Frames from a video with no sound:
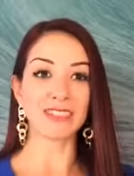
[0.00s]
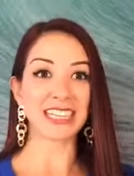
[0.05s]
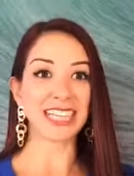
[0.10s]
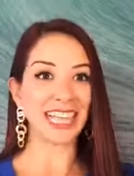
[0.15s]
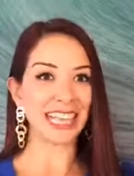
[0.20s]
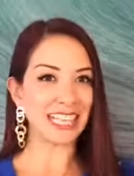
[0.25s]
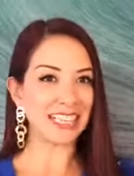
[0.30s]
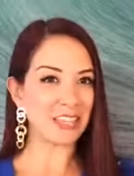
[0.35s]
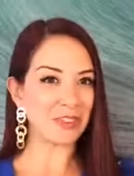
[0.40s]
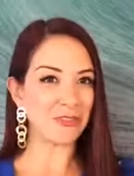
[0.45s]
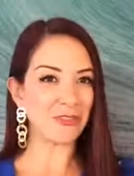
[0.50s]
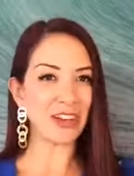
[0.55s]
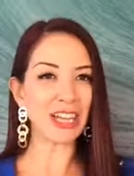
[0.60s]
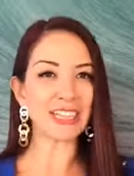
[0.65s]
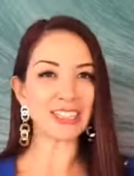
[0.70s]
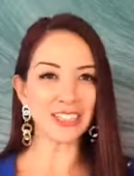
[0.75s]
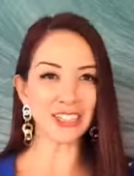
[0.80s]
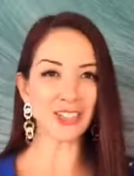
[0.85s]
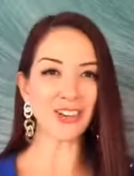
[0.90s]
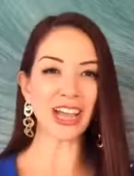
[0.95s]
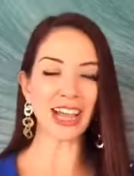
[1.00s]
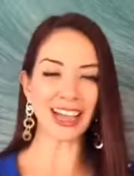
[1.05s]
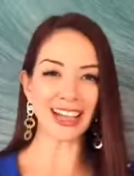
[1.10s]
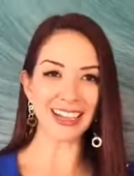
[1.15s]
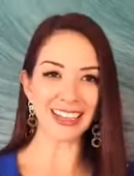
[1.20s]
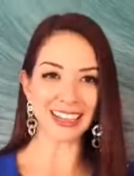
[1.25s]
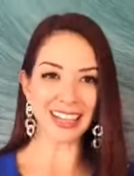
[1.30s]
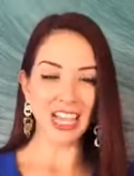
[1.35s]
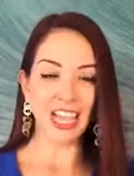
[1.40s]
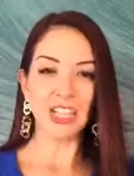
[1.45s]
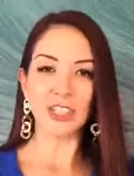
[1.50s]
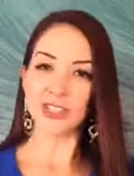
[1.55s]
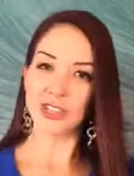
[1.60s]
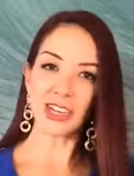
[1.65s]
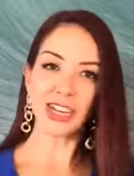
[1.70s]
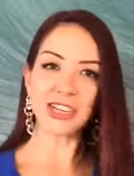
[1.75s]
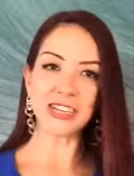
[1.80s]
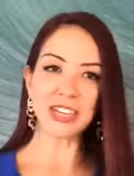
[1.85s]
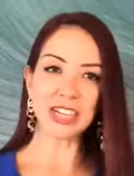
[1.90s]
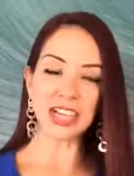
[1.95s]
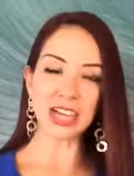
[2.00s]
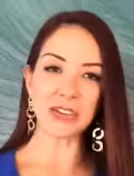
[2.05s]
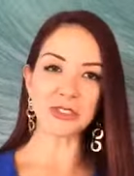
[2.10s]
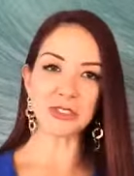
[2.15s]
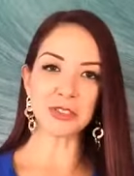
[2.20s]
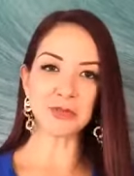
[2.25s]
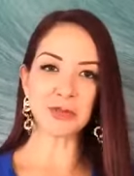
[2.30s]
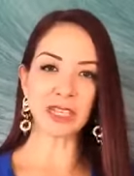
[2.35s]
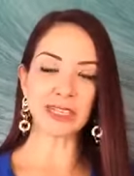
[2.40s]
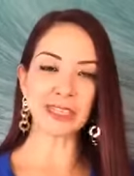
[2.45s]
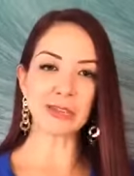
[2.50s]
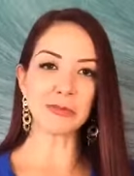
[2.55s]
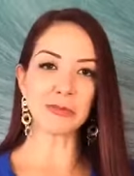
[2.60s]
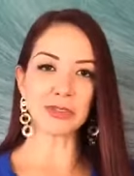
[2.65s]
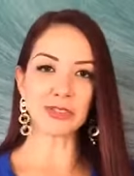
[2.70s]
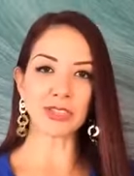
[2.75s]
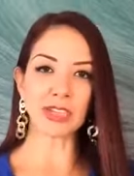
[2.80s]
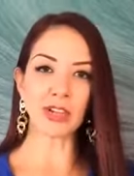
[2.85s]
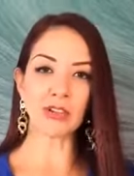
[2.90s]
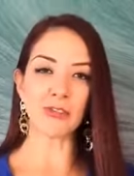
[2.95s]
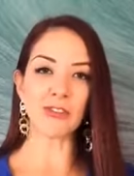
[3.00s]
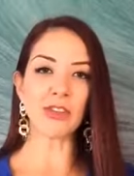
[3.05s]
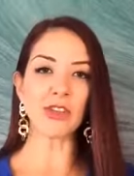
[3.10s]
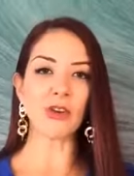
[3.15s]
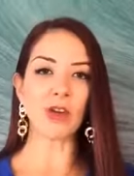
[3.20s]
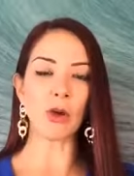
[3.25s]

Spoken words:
getting the fast track to learning how to make the most out of you.